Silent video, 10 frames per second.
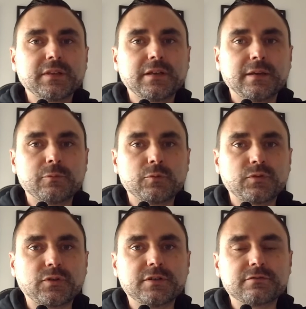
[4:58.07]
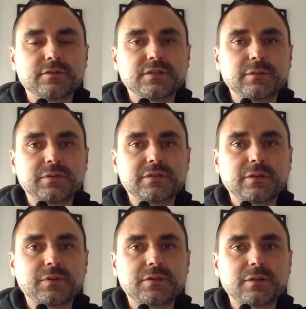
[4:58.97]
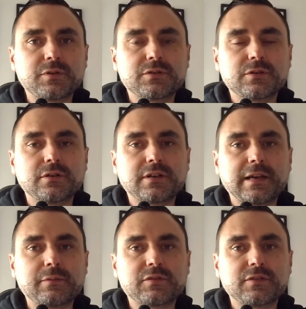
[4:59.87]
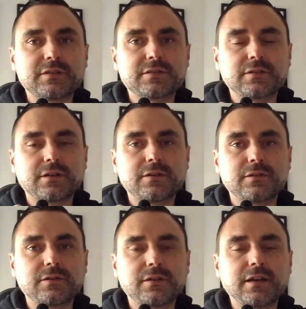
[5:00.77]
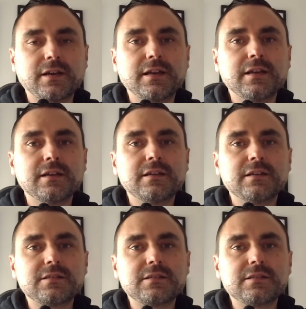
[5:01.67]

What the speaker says: and we're also over at www.gamesfreezer.co.uk.